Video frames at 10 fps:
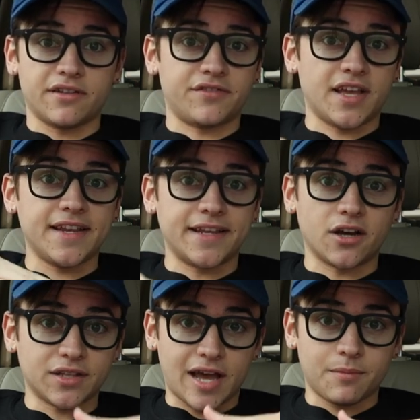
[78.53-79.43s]
If they
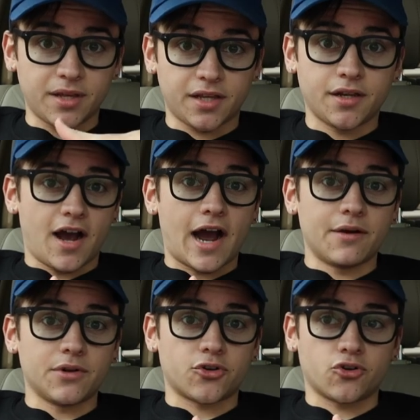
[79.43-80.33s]
yelled at me,
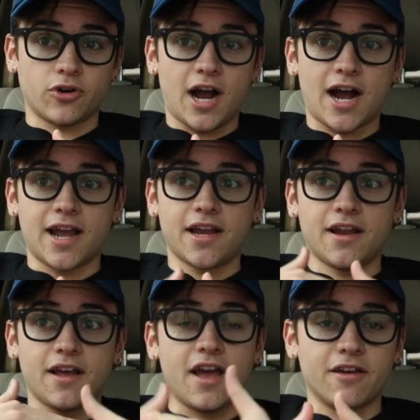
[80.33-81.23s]
I would
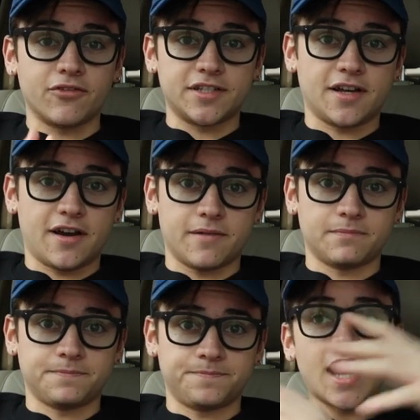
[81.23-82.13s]
cry every time.